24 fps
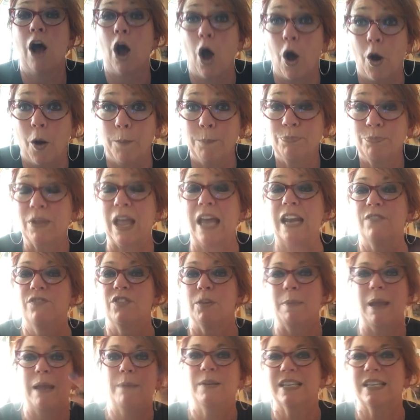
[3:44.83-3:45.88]
home. And if
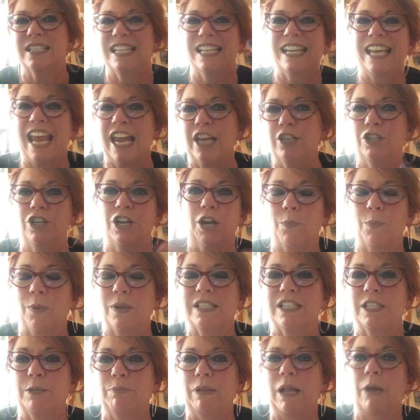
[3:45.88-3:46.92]
the baby is engaging and
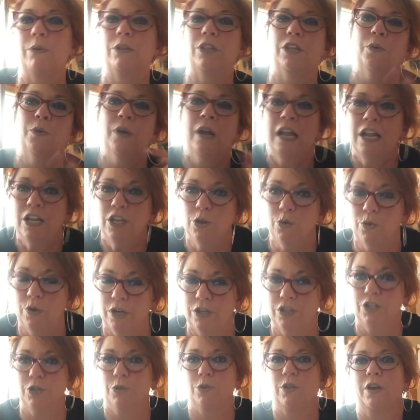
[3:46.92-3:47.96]
wants to play with you, you
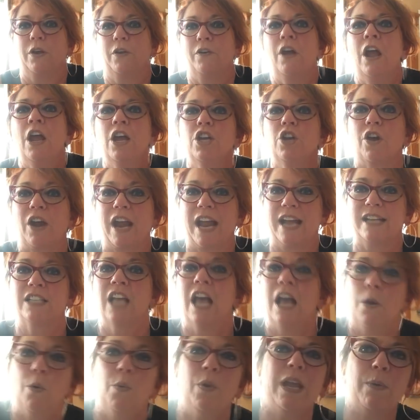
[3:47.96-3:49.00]
could do their your hands,
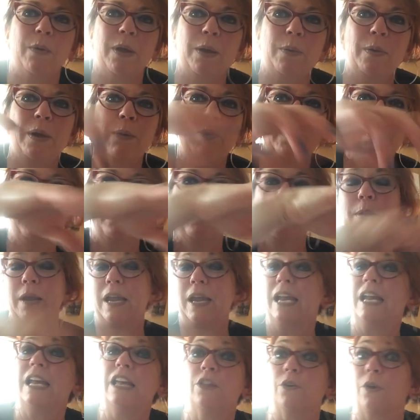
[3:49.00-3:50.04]
wee, wee, wee, wee, wee,
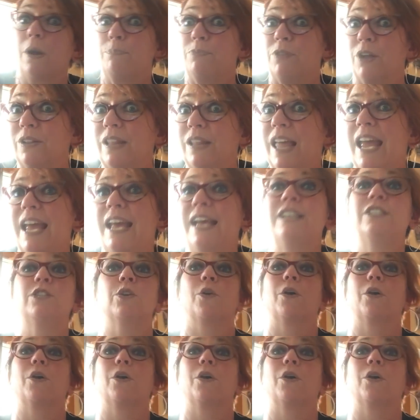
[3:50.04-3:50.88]
wee, either up their legs